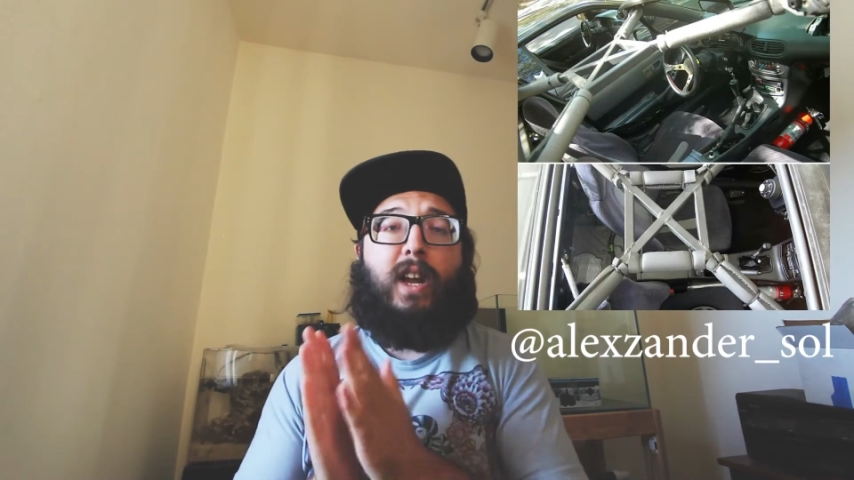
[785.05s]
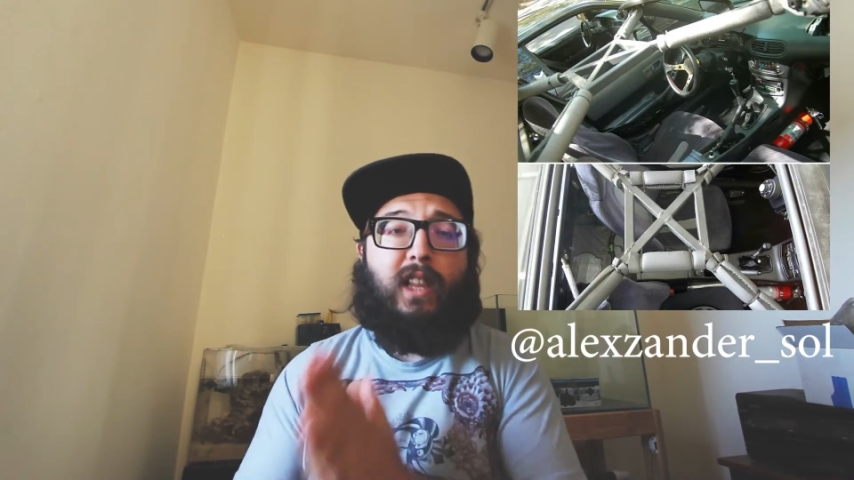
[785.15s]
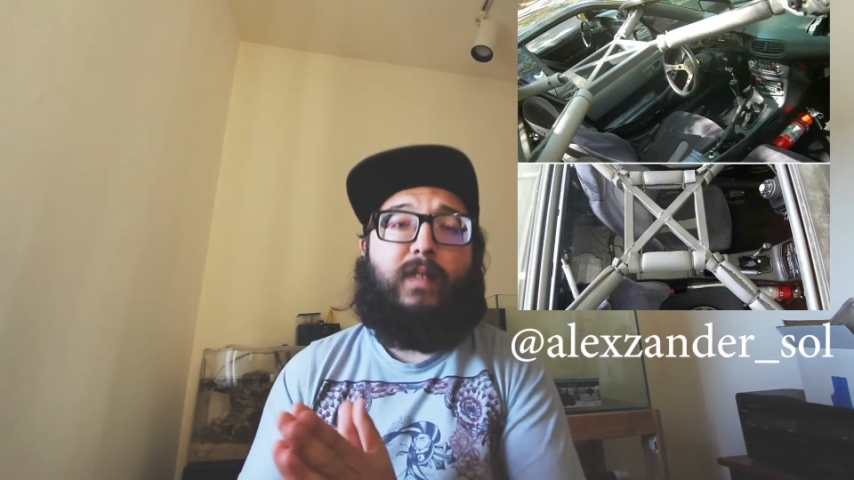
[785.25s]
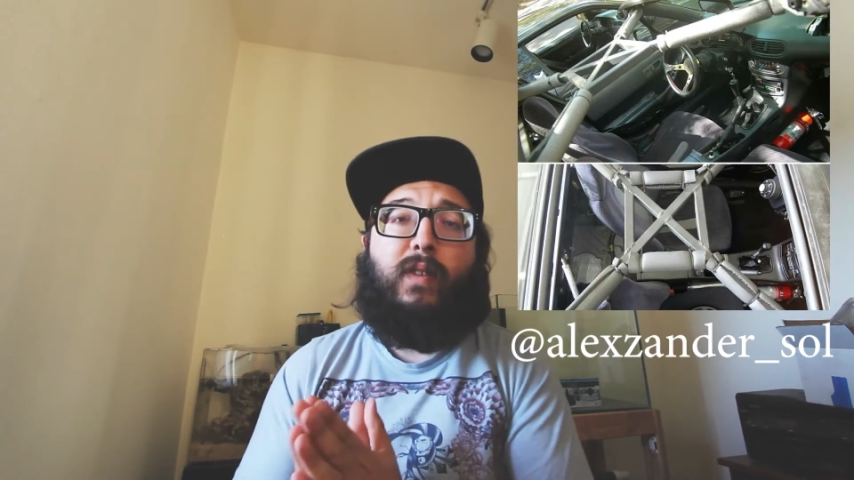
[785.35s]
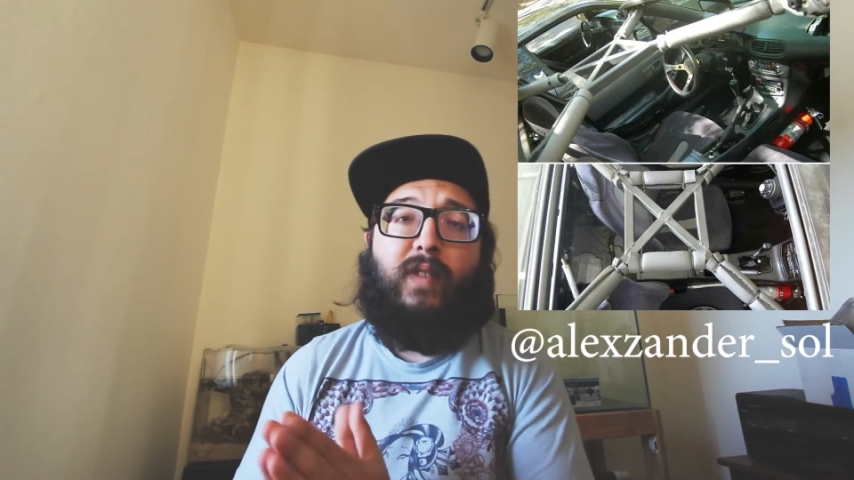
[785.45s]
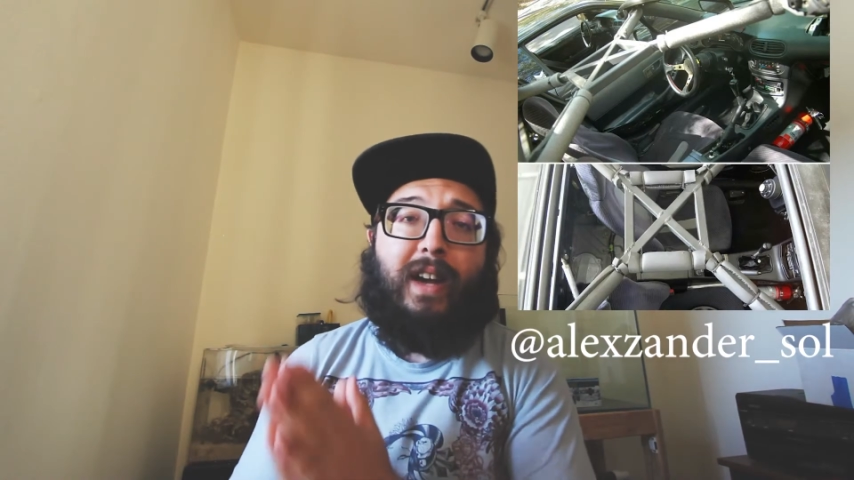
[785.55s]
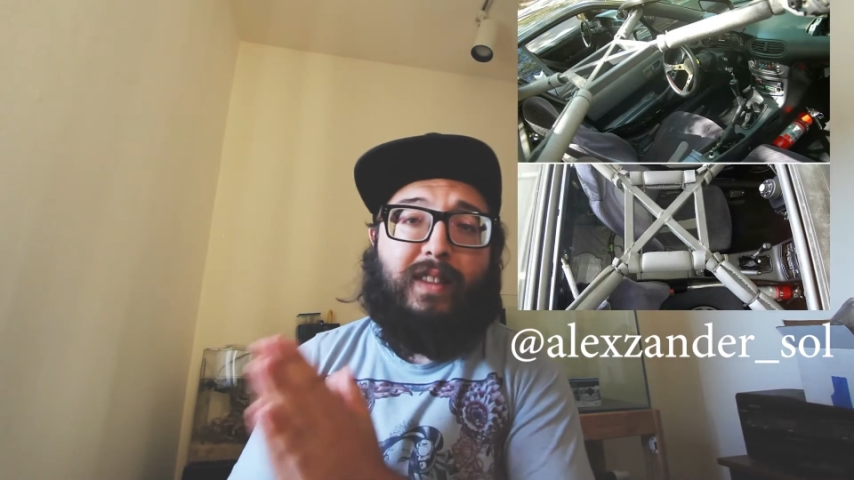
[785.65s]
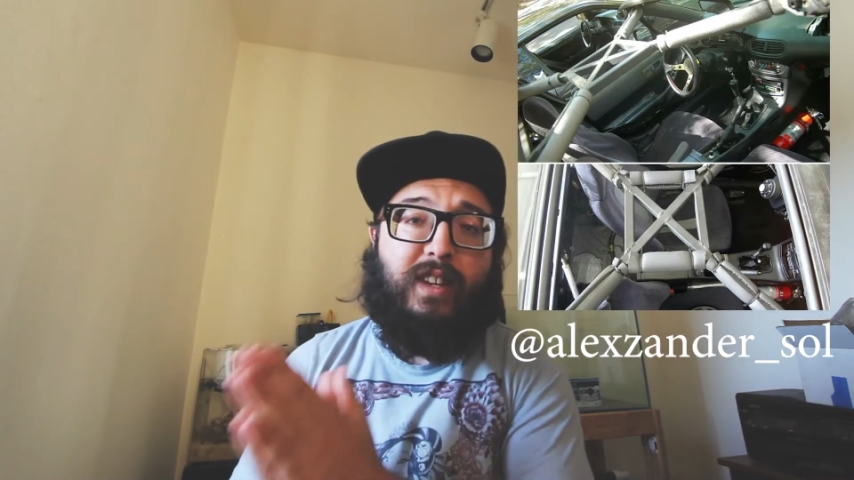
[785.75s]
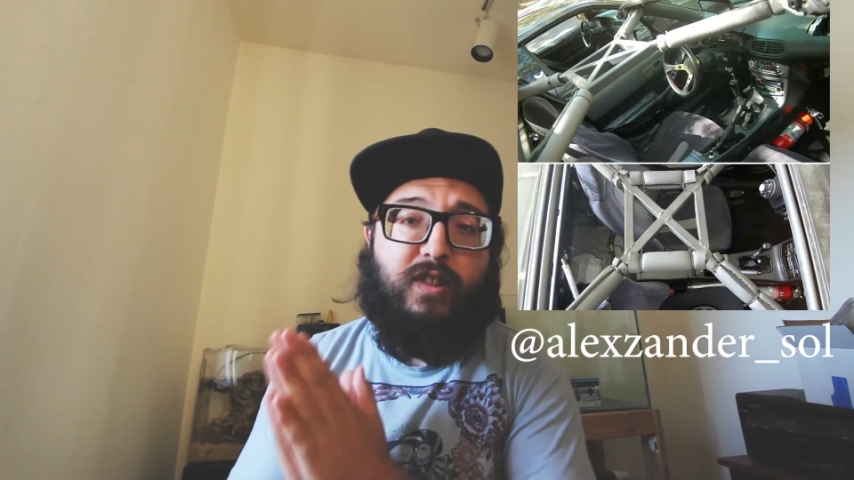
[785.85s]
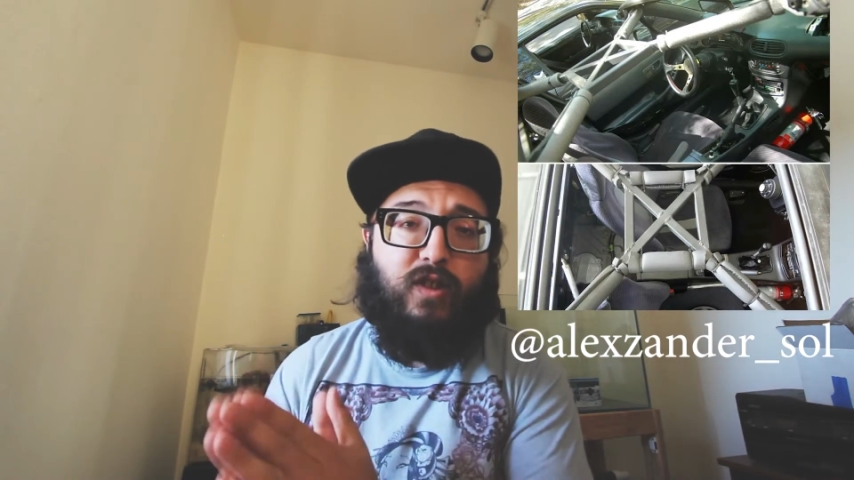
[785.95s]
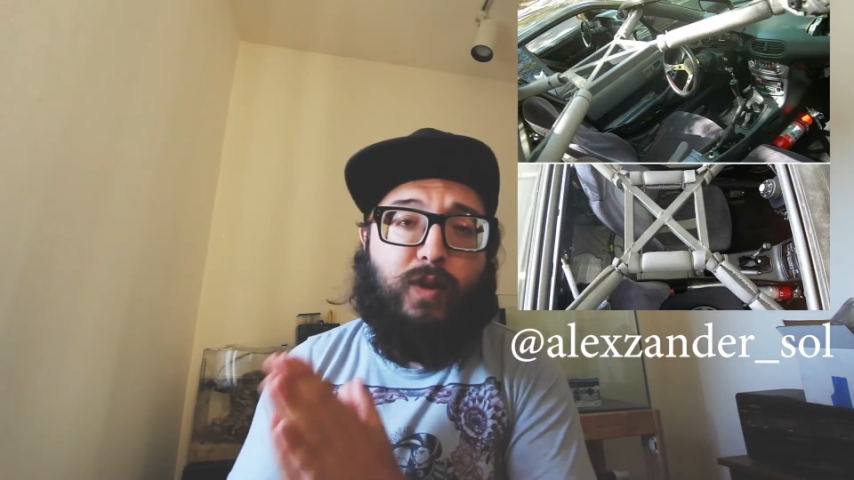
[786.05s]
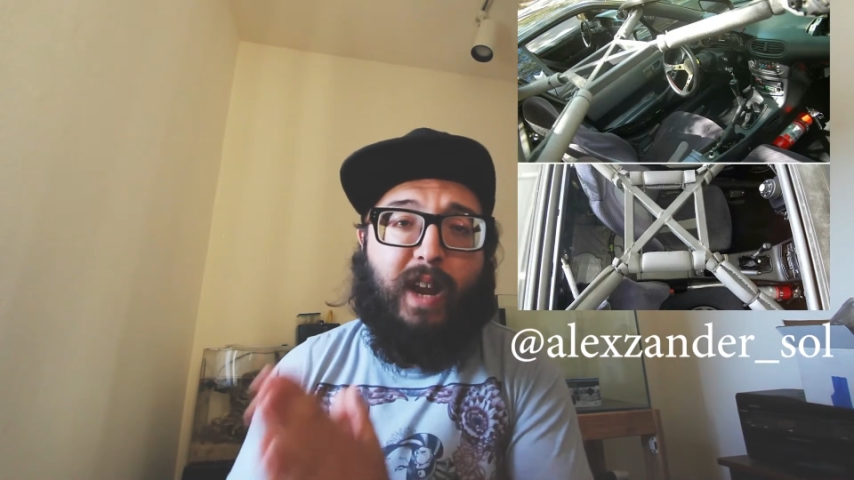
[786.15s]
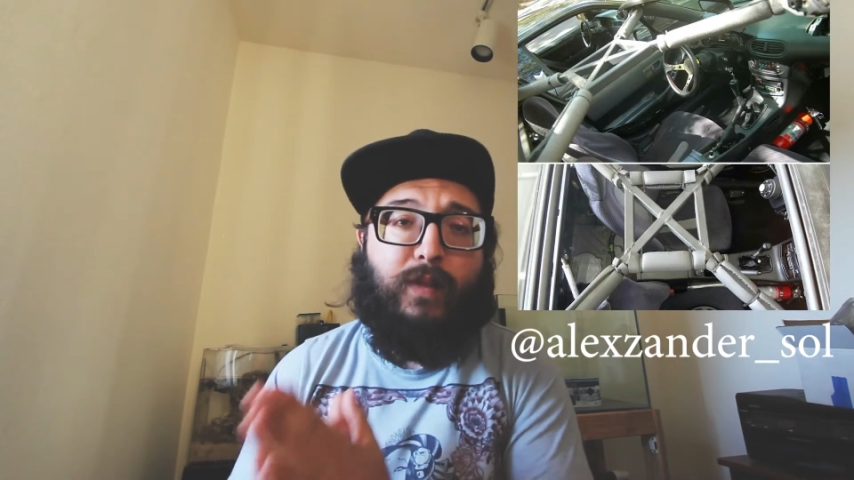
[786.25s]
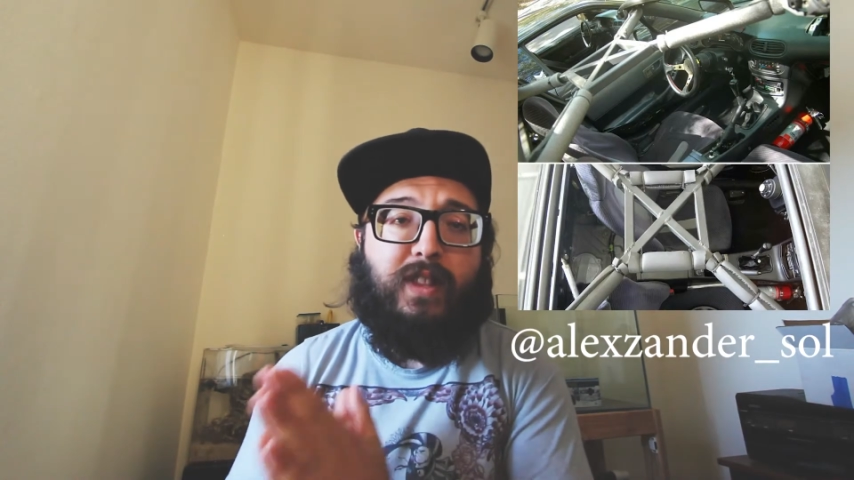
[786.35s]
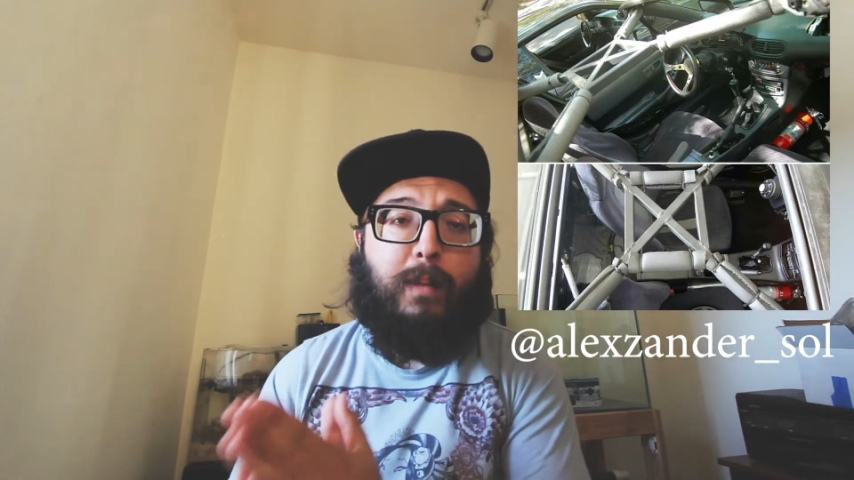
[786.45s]
and I love the fact that he's doing
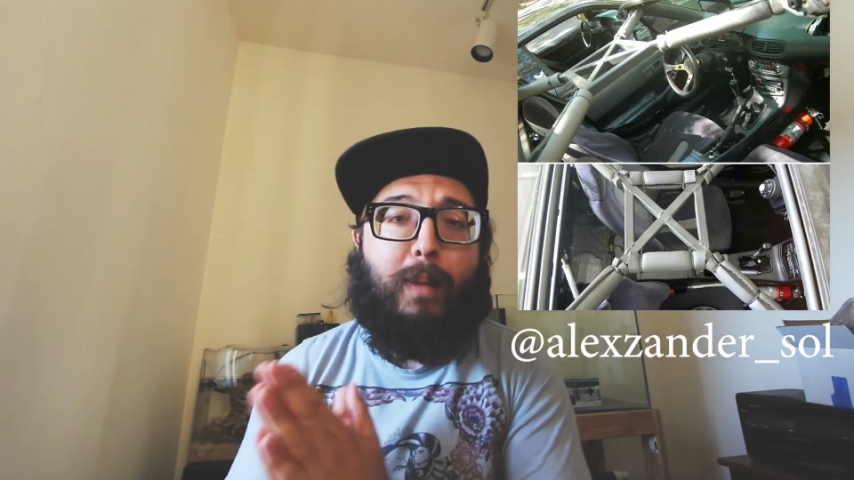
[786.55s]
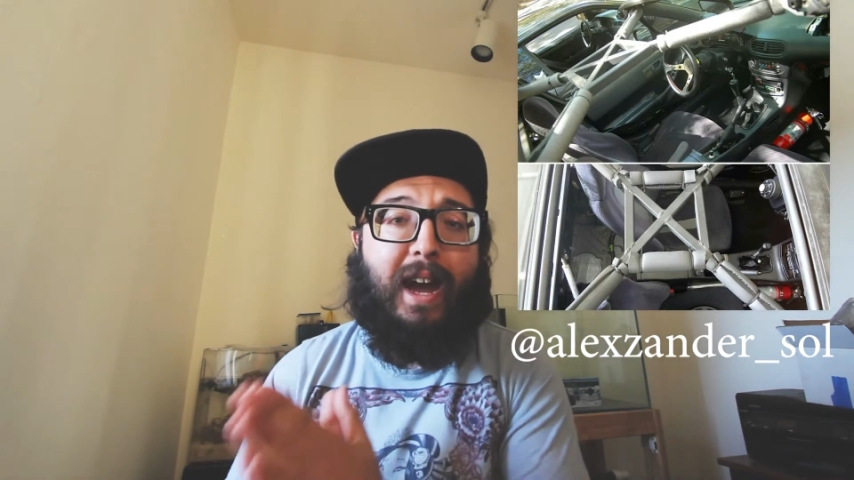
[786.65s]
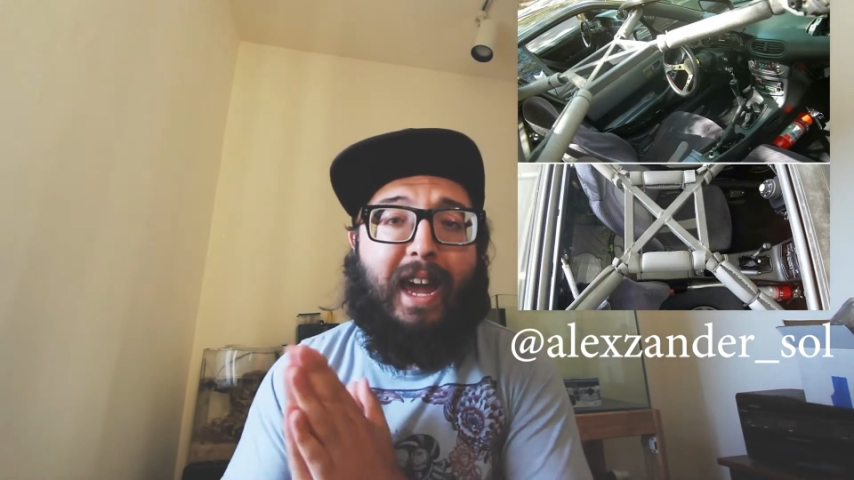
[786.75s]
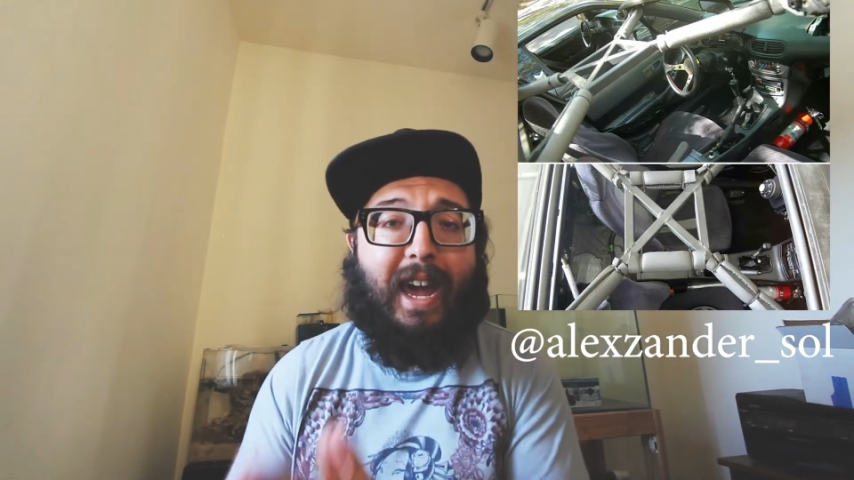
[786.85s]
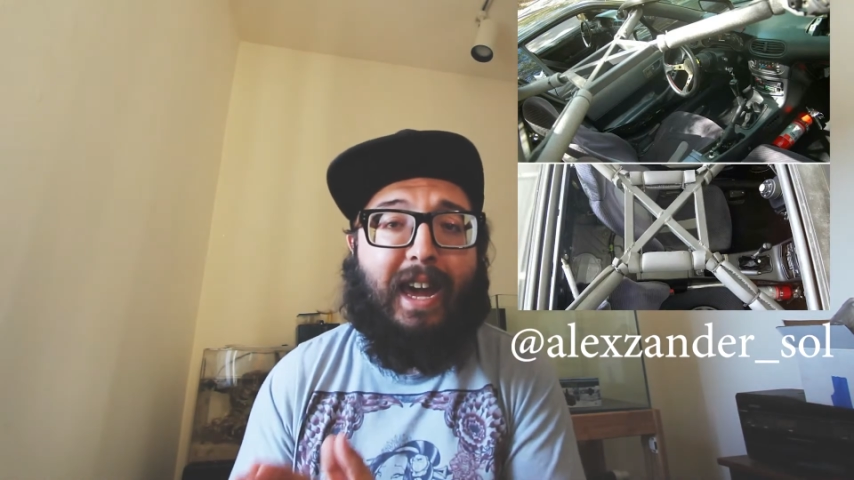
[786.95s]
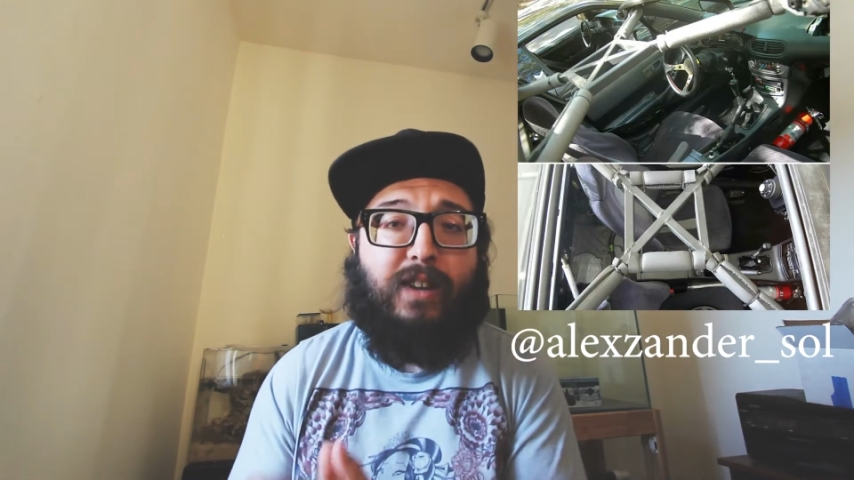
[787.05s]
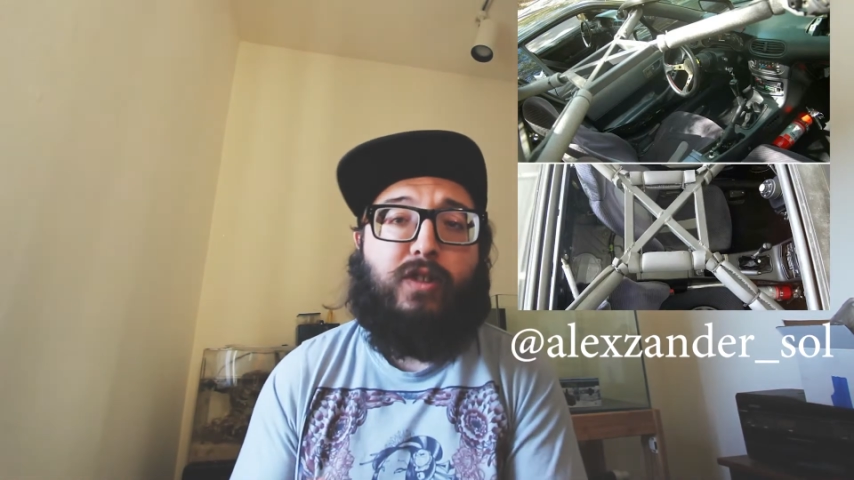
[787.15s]
everything by hand,